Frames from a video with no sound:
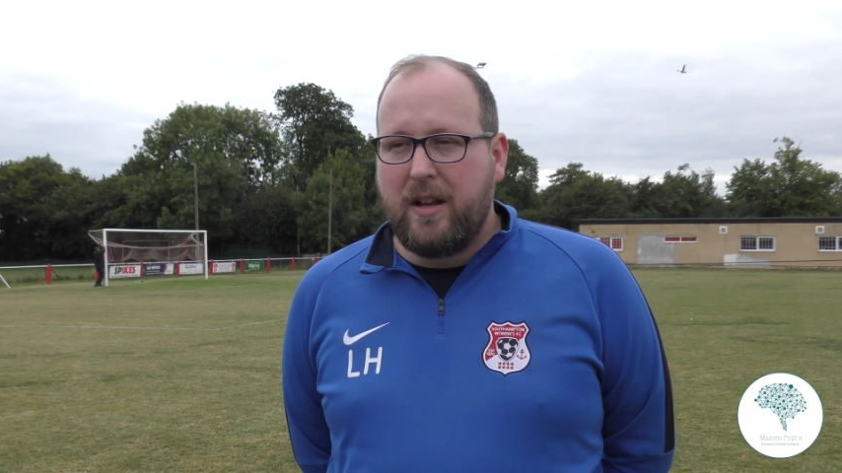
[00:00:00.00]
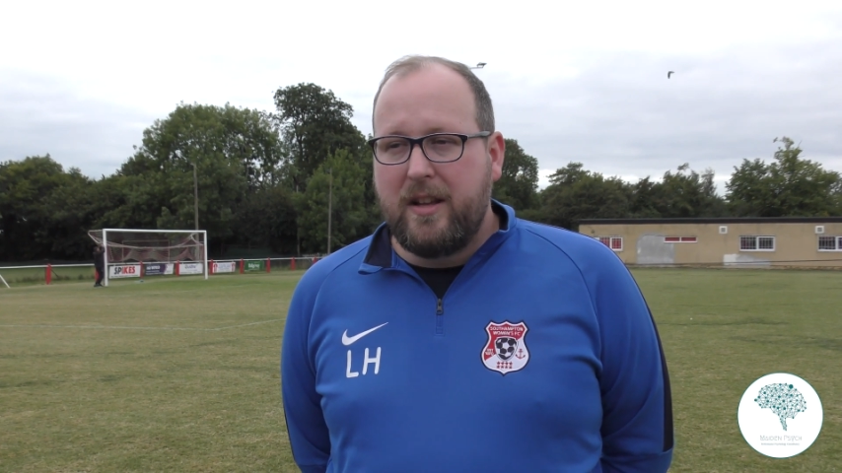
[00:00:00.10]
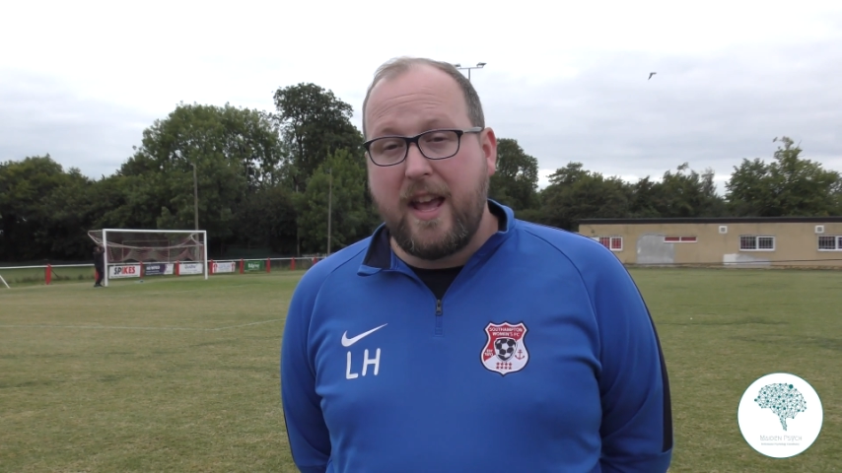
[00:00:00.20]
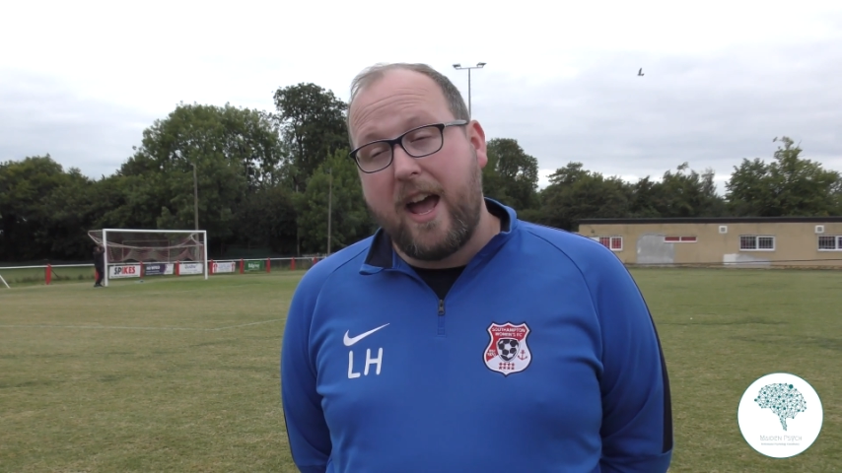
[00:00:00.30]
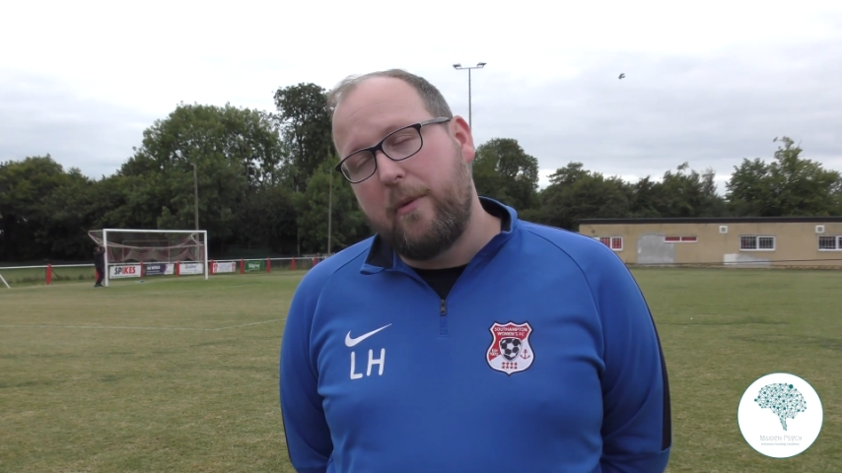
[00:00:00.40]

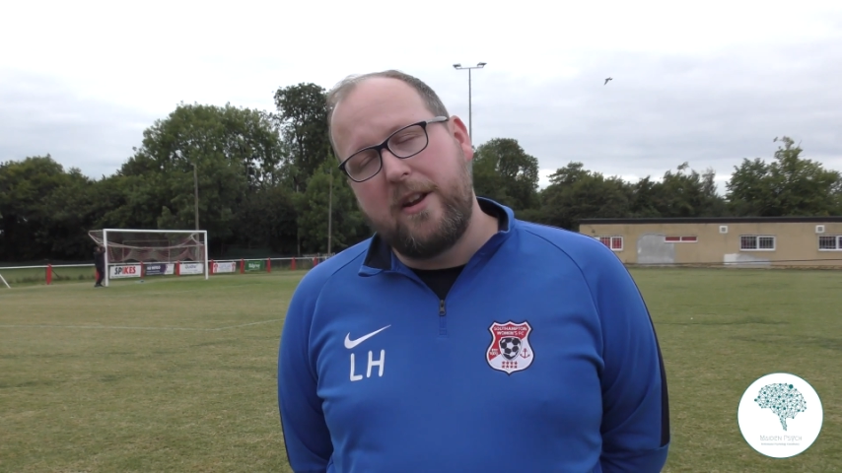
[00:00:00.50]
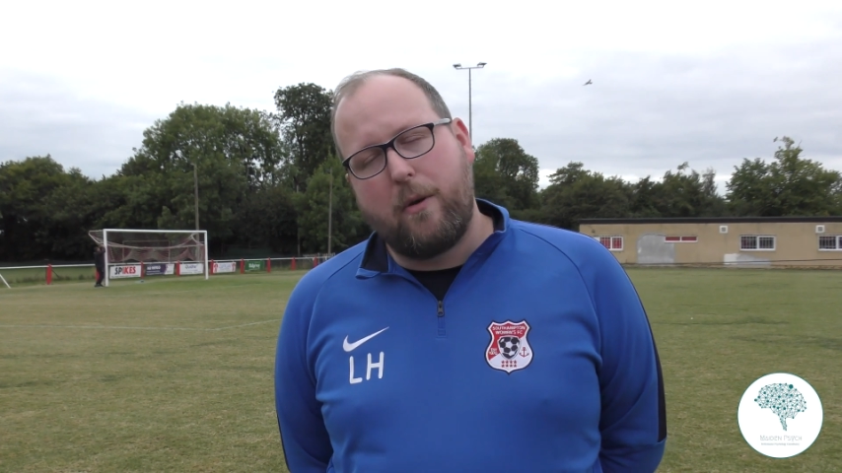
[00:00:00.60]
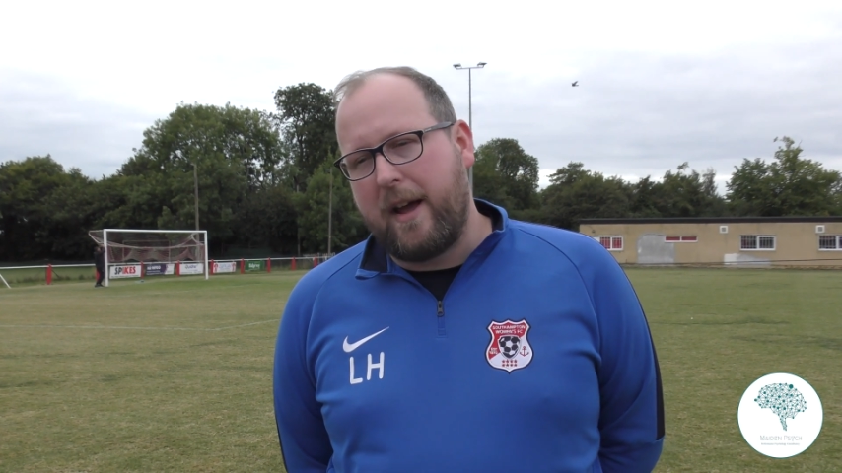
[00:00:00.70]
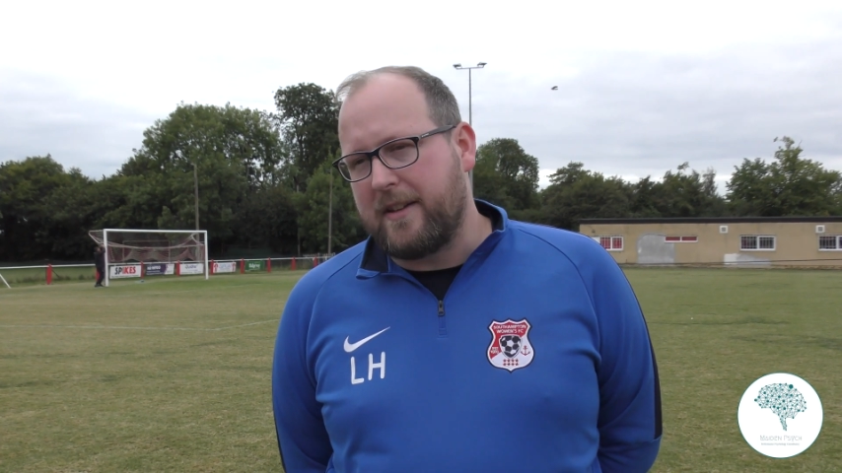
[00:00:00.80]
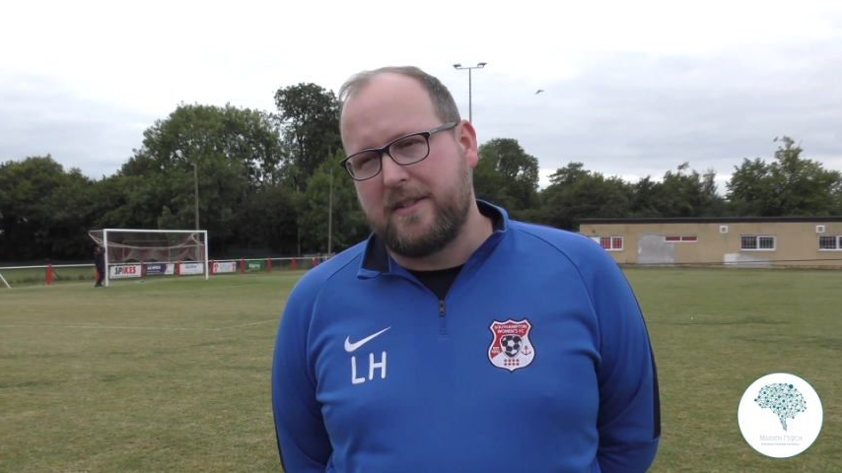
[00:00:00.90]
Yeah, we
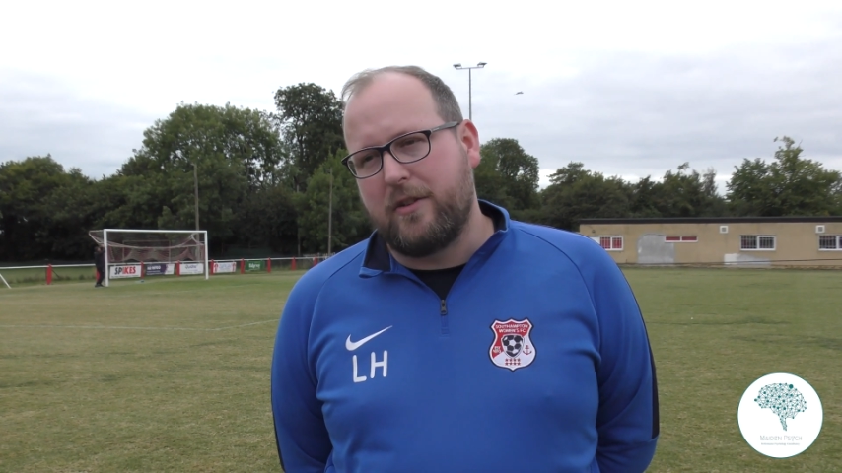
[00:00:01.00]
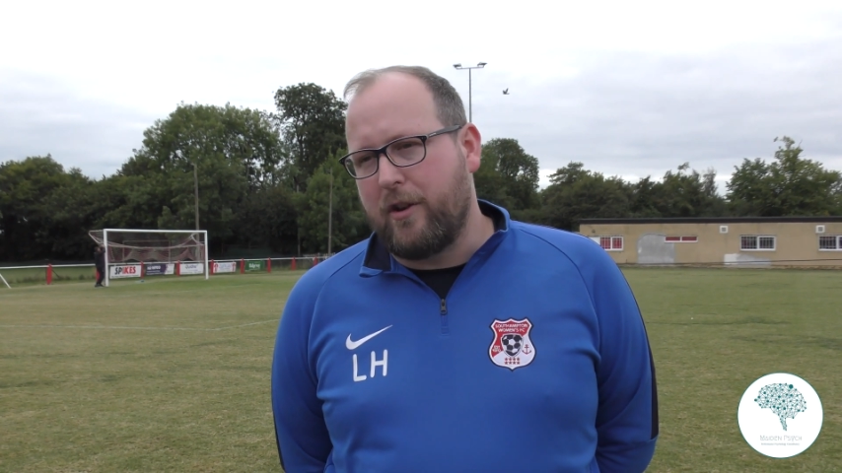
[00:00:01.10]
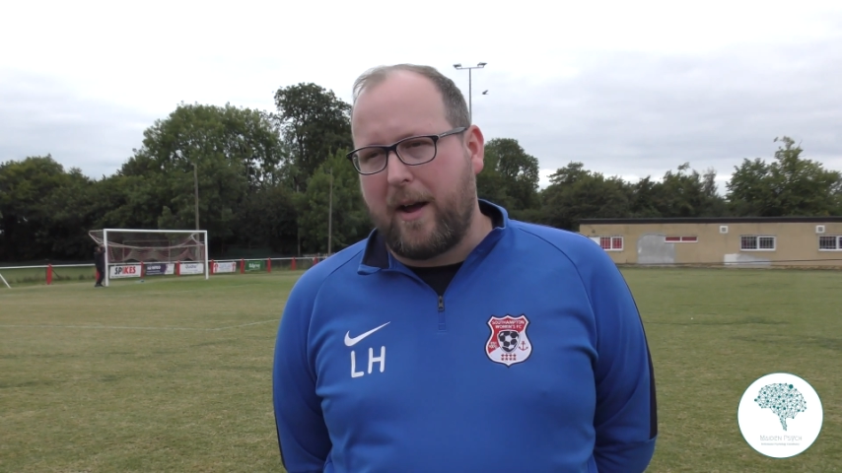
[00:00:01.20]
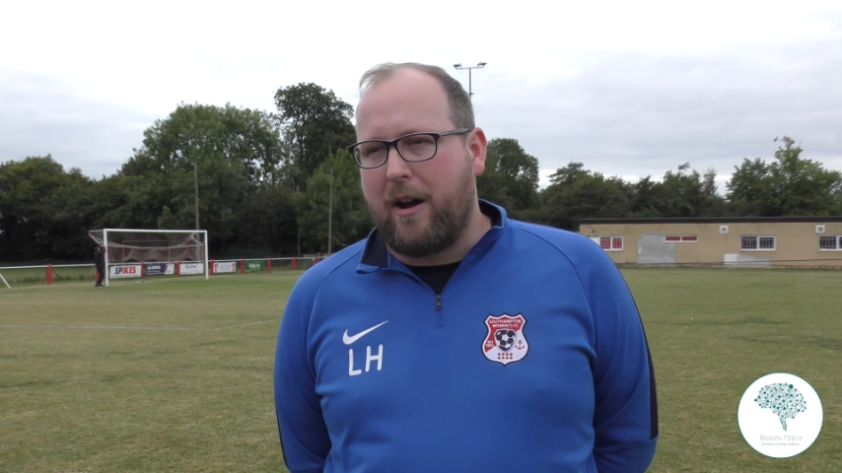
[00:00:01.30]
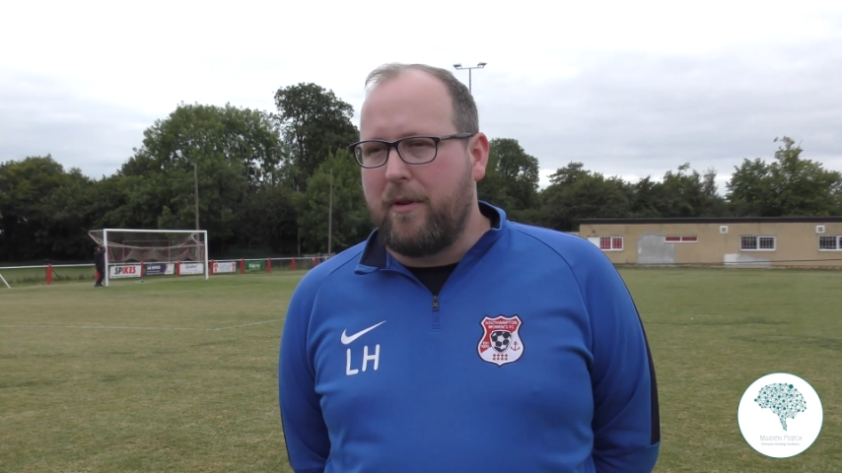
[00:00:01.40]
know what Exeter
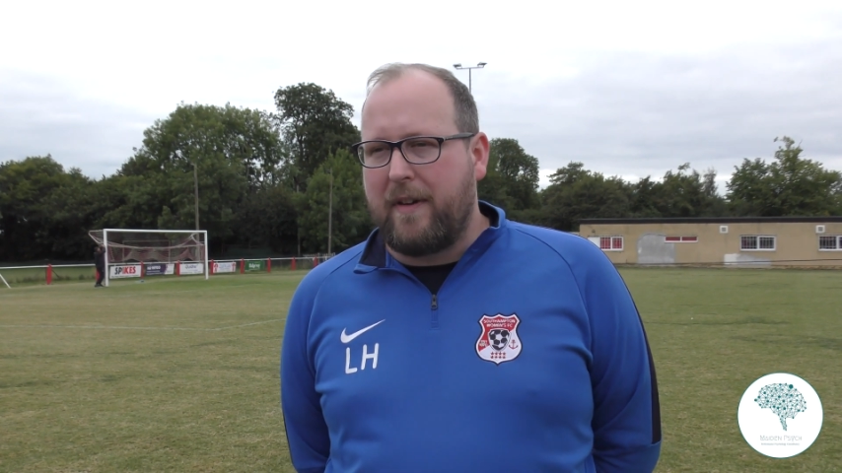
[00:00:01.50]
are about.